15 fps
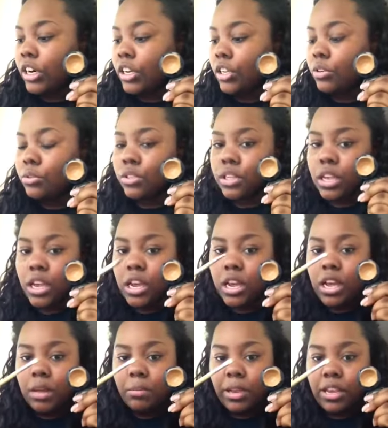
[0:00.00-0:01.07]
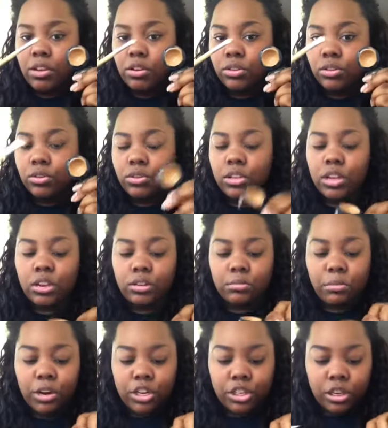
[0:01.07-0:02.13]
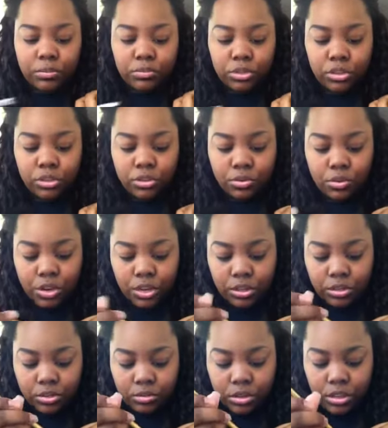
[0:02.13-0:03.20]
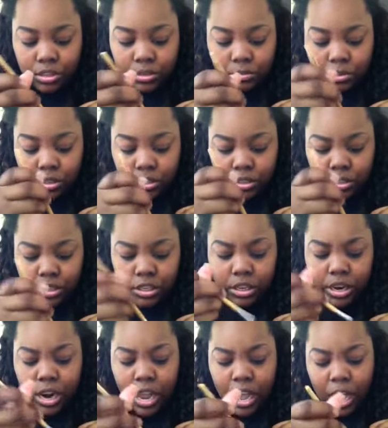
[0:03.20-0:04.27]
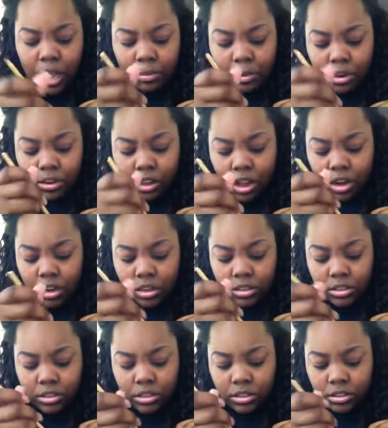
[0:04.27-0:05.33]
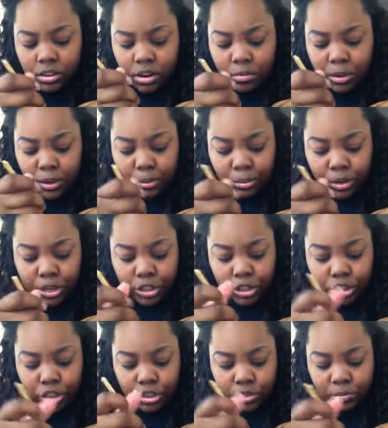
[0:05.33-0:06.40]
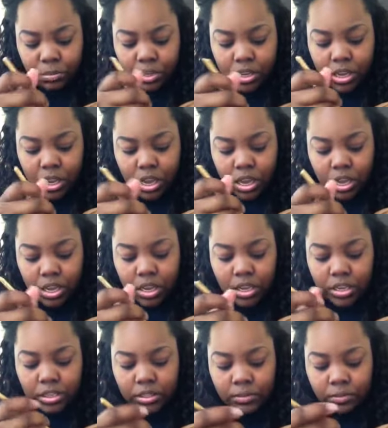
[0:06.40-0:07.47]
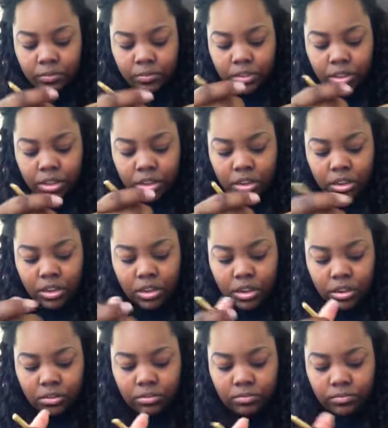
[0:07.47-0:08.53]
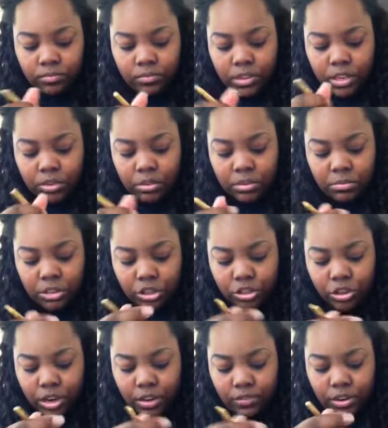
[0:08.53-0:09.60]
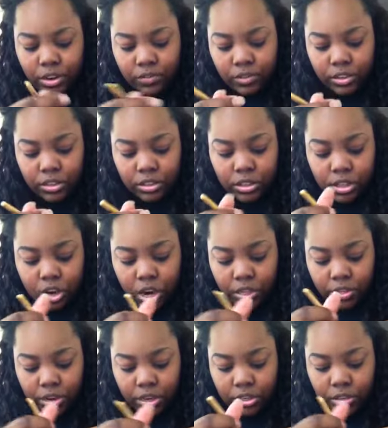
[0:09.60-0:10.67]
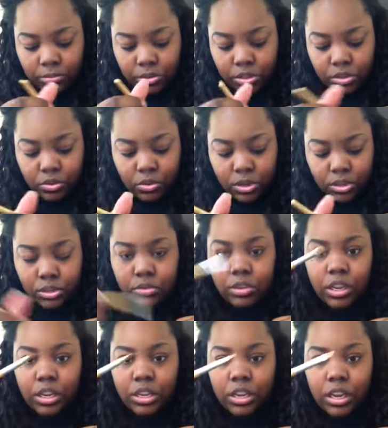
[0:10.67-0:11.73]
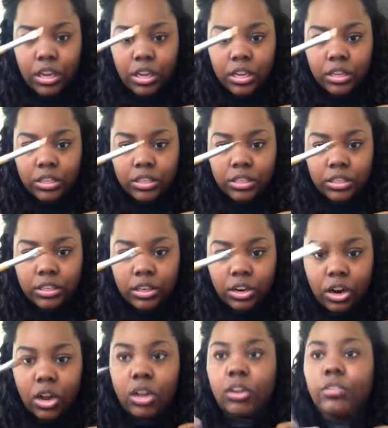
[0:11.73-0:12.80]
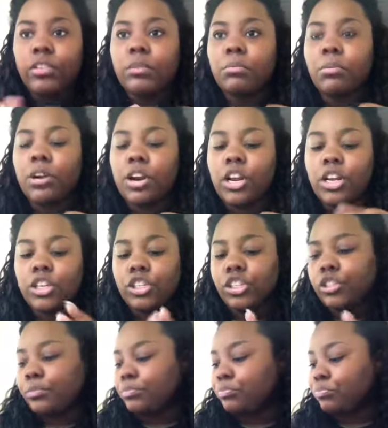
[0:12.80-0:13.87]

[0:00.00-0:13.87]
Using my EcoTools angled brush, I'm just going to get some concealer. I put a lot of concealer on my brush just because, you know, I just want to make sure I have enough concealer on there. So I'm just going to get concealer all over the brush.